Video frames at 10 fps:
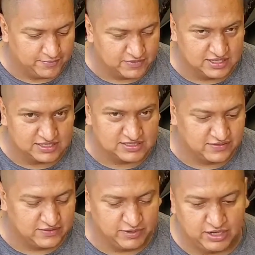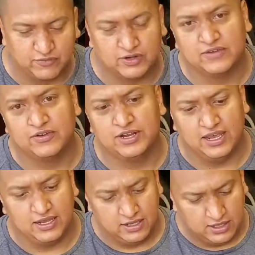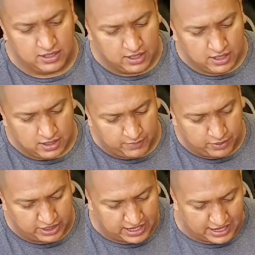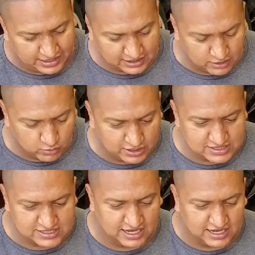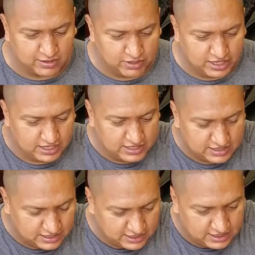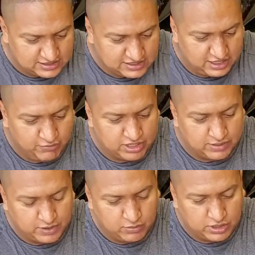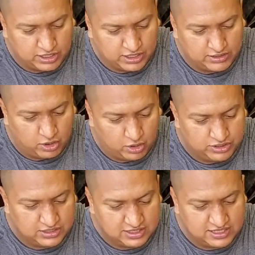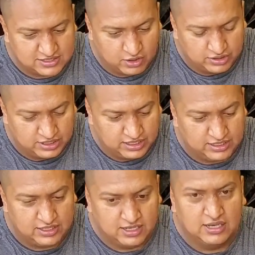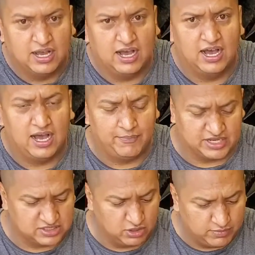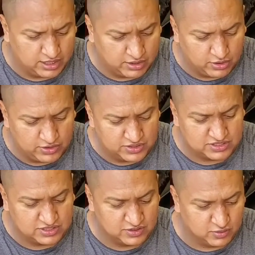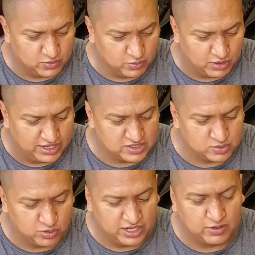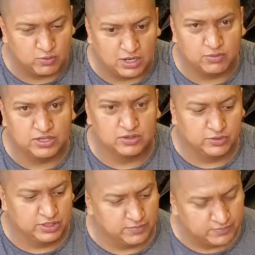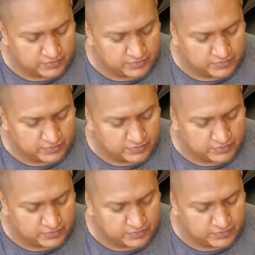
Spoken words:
Let's beat it for a different day. But I did one side already. Today we're gonna be working on the disc only. I'm gonna show my girls what is what and what we're doing.